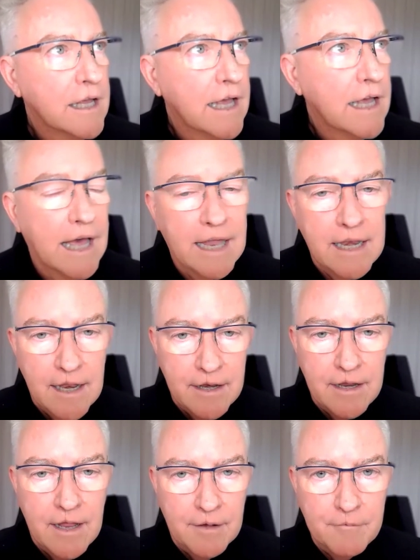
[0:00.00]

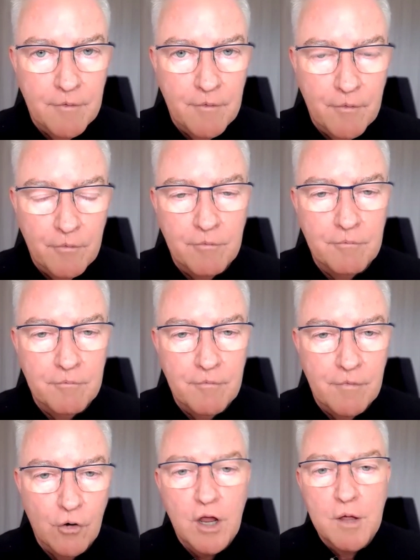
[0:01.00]

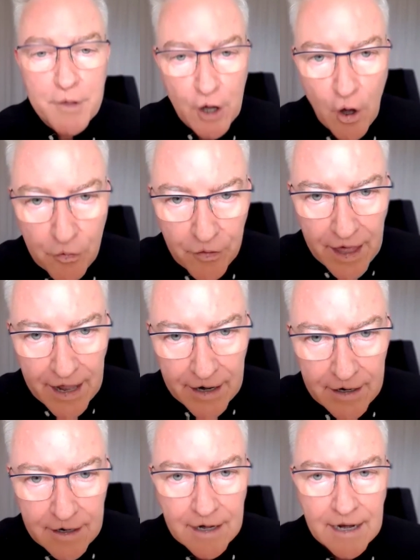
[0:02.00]
Looking beyond that,